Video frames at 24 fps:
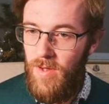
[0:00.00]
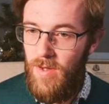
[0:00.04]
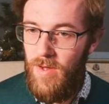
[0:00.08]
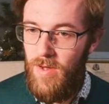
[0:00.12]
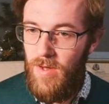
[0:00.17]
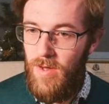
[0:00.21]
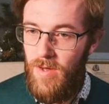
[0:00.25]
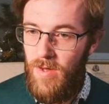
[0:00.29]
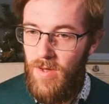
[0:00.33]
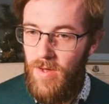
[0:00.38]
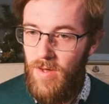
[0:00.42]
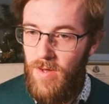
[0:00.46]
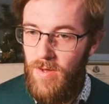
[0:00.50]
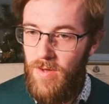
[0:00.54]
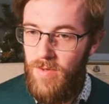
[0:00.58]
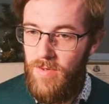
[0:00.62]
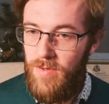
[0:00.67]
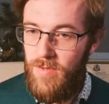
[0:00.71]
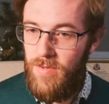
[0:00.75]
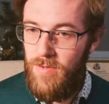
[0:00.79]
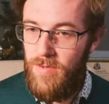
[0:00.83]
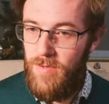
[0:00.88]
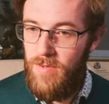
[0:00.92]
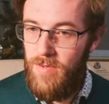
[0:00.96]
And
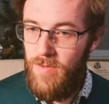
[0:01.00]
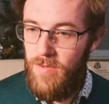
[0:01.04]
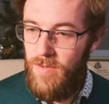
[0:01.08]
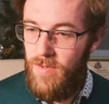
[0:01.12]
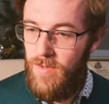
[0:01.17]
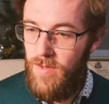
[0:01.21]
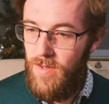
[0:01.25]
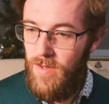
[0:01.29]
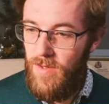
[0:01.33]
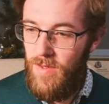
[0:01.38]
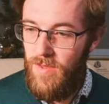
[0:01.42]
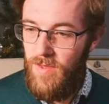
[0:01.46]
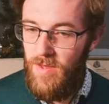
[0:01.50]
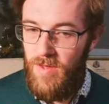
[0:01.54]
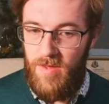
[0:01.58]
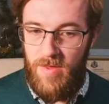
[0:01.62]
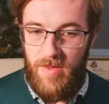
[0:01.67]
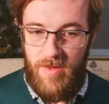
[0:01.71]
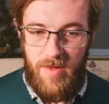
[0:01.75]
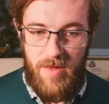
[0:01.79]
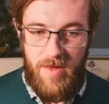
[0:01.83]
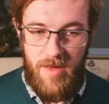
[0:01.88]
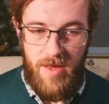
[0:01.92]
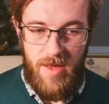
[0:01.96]

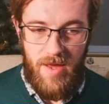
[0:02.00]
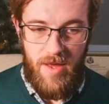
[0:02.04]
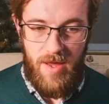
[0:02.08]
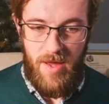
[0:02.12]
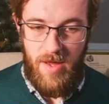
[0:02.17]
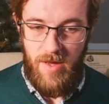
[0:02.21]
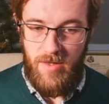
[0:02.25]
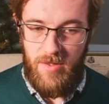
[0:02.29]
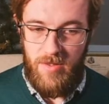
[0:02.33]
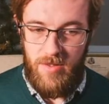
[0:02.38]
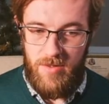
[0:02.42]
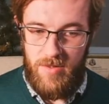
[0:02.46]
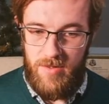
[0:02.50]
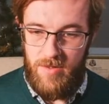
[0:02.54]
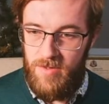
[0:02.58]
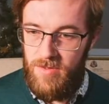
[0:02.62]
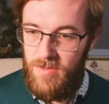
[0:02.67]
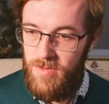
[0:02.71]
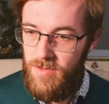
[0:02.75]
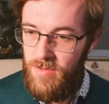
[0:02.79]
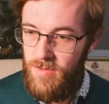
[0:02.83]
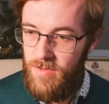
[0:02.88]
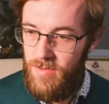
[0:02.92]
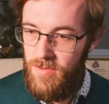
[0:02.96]
then the
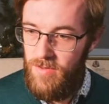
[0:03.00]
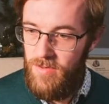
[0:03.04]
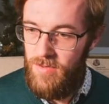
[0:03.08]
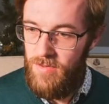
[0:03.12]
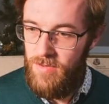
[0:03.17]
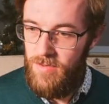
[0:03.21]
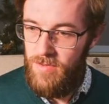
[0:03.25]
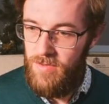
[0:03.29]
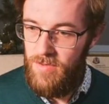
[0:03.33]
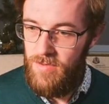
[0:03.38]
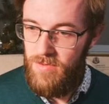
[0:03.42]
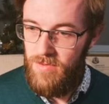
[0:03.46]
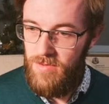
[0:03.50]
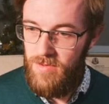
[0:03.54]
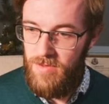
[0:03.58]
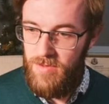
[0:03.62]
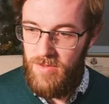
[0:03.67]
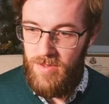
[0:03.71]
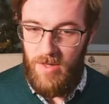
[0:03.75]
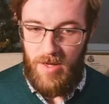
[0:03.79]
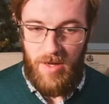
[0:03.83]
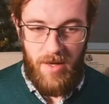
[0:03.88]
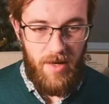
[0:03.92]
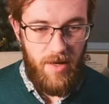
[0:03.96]
8s
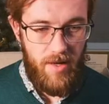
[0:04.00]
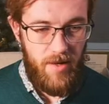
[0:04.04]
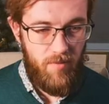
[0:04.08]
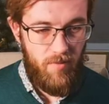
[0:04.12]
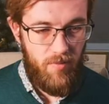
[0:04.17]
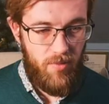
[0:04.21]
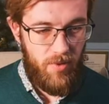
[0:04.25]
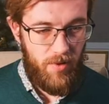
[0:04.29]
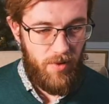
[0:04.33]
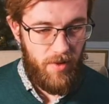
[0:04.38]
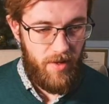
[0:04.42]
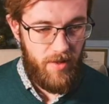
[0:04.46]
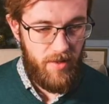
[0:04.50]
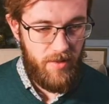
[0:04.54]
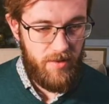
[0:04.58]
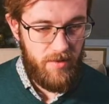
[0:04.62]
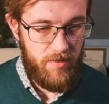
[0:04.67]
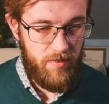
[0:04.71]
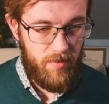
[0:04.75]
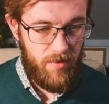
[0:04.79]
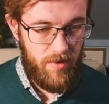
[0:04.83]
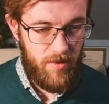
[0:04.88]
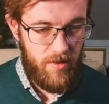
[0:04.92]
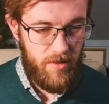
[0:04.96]
stayed in
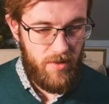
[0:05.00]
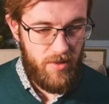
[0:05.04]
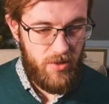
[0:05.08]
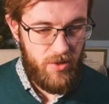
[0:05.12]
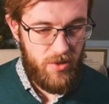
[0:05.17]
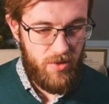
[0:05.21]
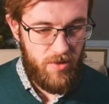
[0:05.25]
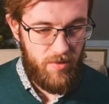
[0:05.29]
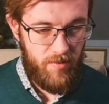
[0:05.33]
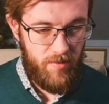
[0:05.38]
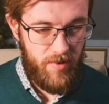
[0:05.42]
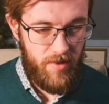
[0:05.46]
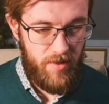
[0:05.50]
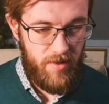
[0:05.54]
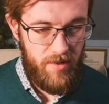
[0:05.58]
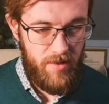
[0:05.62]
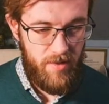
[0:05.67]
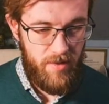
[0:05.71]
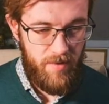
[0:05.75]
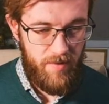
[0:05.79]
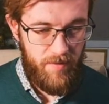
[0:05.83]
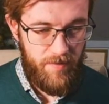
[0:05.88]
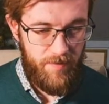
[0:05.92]
place where they should have been.